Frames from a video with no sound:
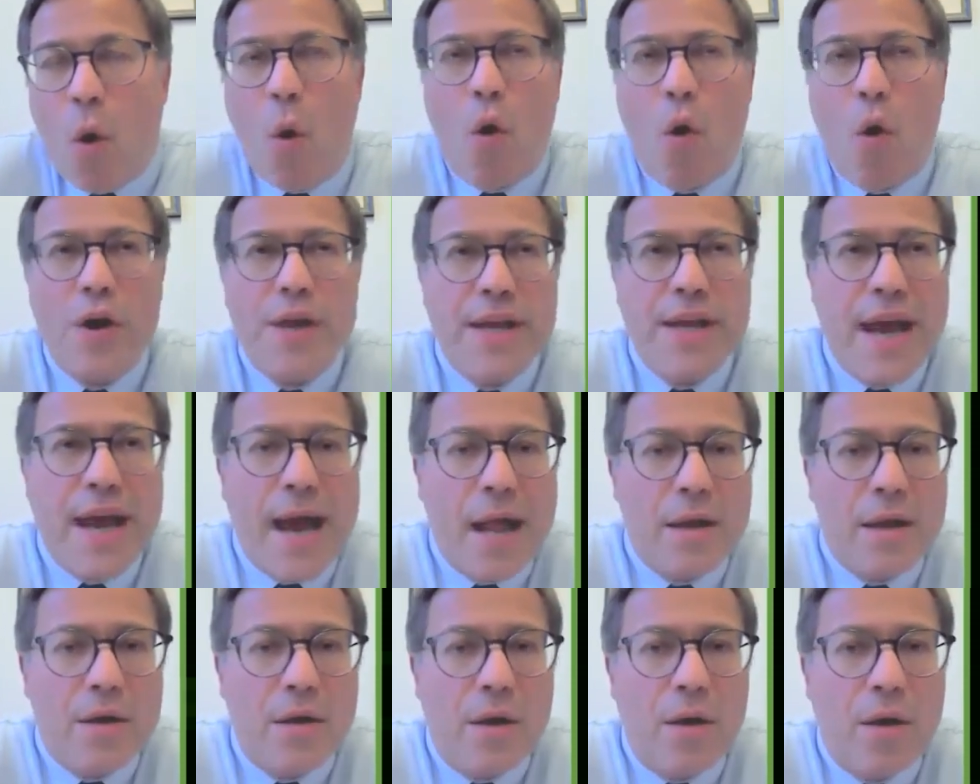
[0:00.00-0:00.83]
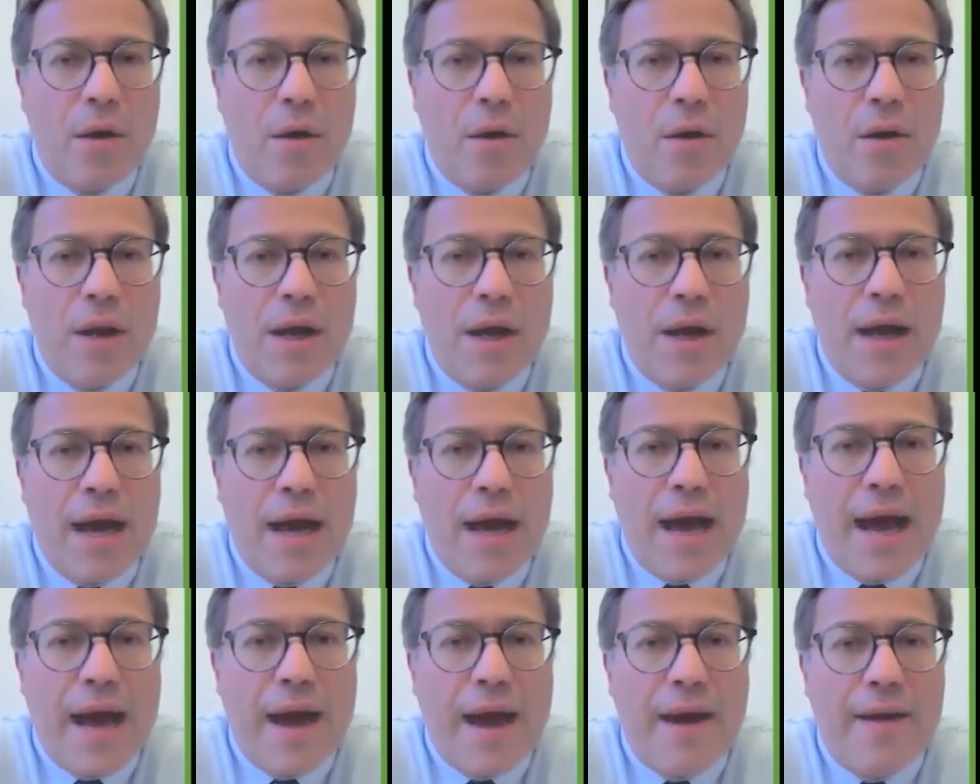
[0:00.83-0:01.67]
or the alcohol
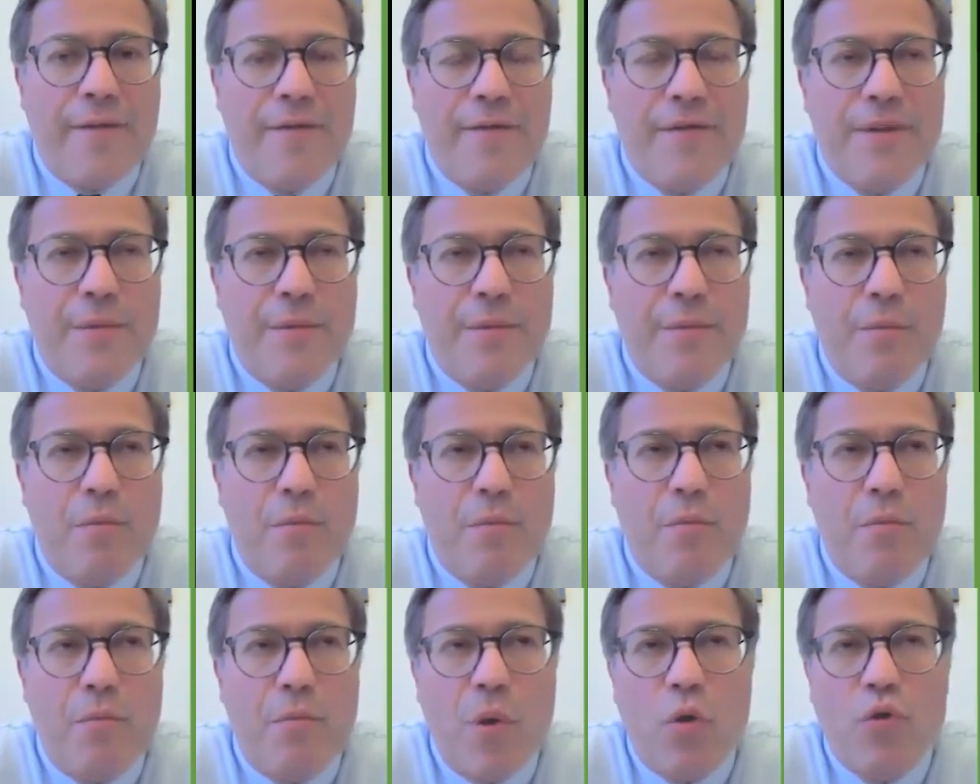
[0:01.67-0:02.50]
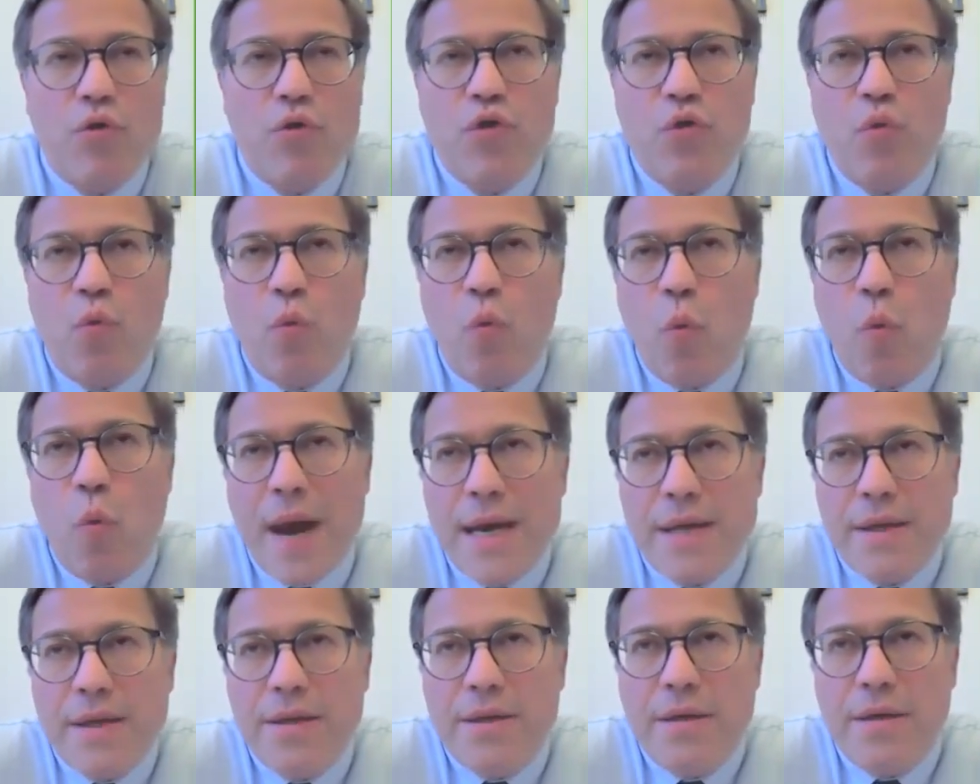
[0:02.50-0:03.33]
have the most
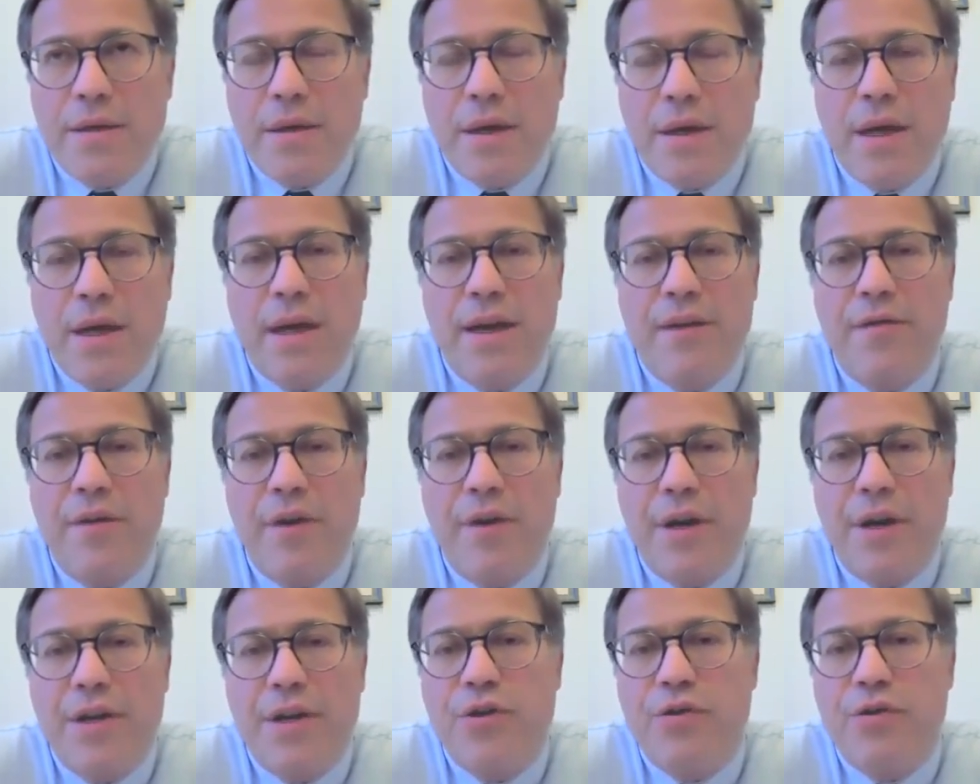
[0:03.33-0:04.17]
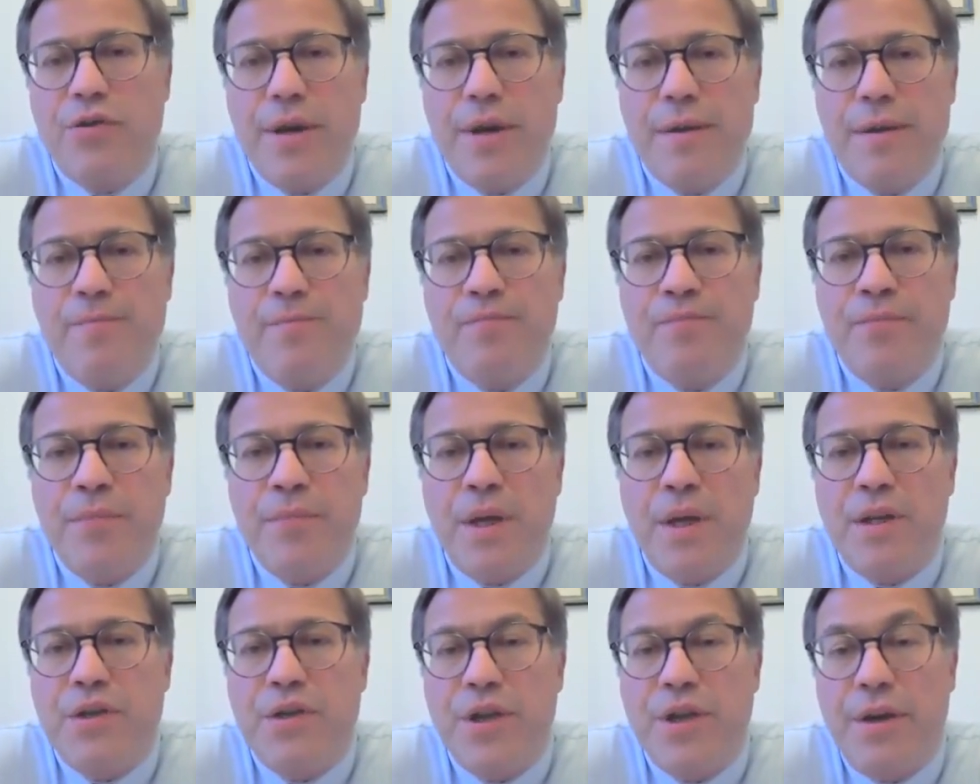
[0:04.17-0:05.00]
weight in liver injury,
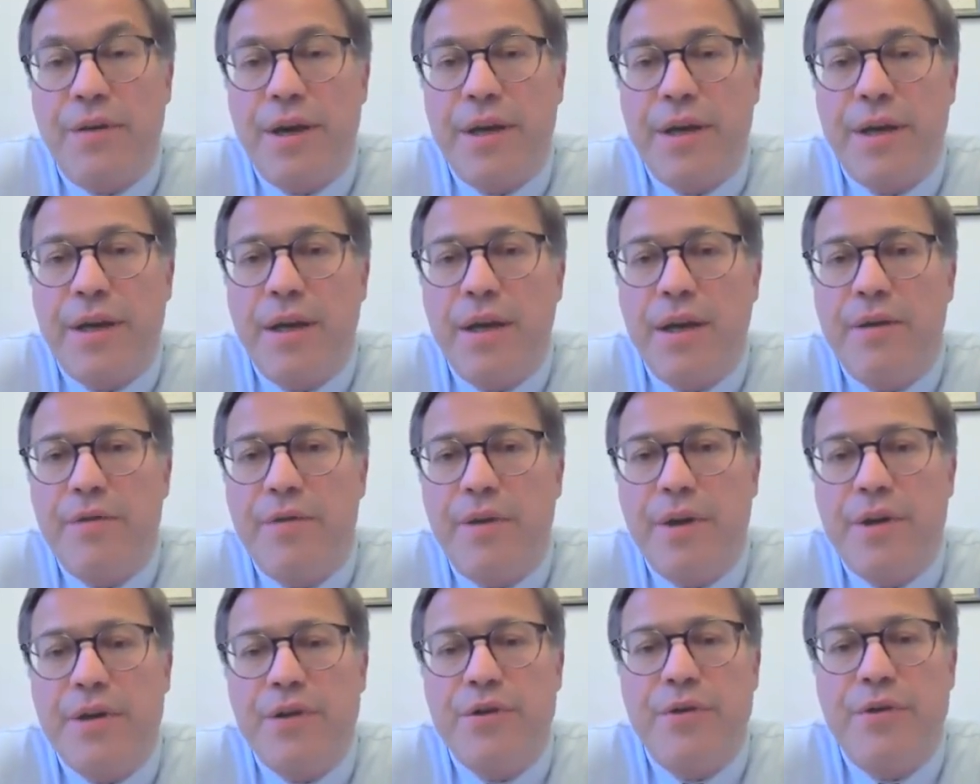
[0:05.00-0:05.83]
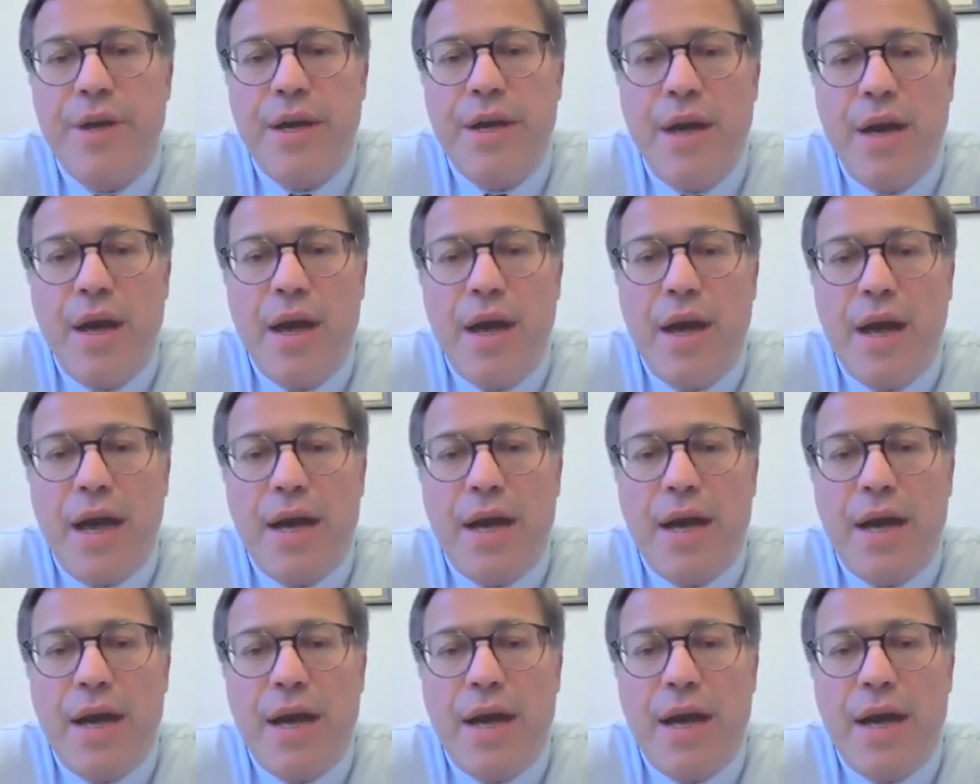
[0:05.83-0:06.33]
in generating liver injury.